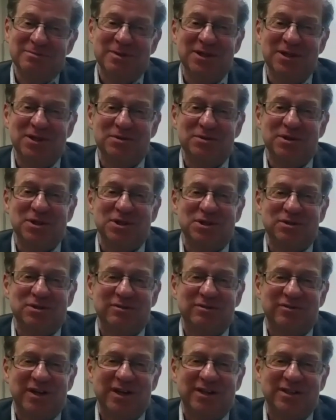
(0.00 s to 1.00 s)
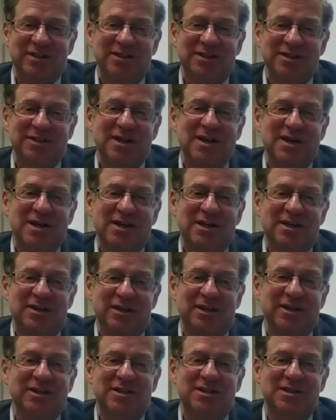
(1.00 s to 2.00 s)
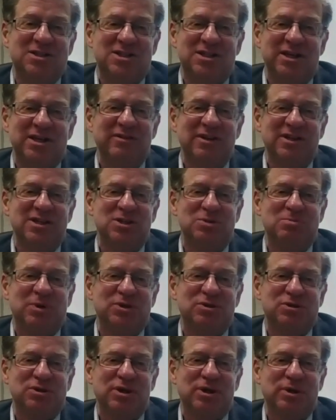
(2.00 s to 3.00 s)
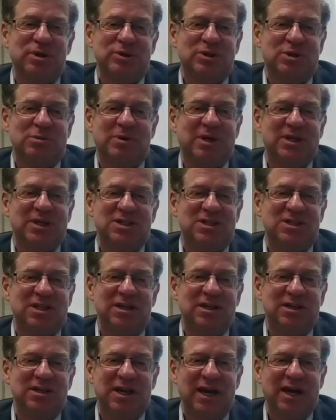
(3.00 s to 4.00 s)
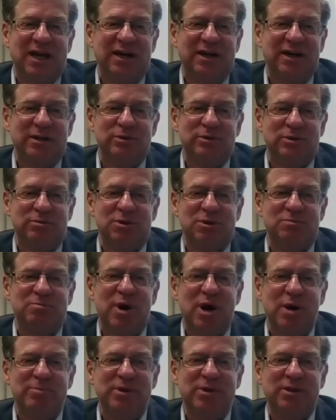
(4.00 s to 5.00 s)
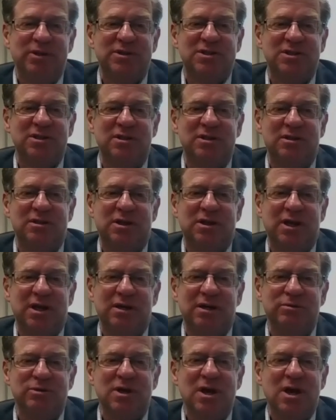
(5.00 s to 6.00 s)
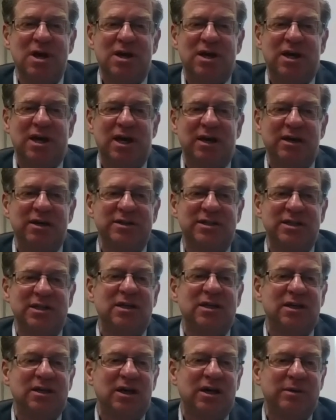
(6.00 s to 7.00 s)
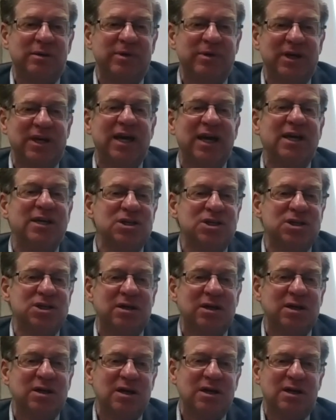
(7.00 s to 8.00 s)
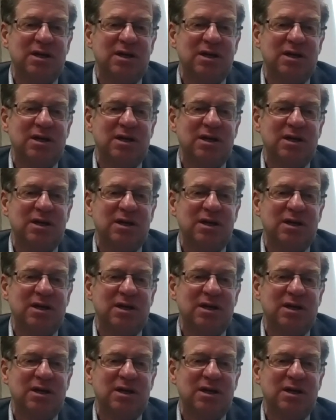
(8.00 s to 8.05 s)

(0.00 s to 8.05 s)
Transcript: major issue: the fact that in, in, the 1970s, Montreal was the biggest city in Canada, it was the most populous city in Canada, it was Canada's economic engine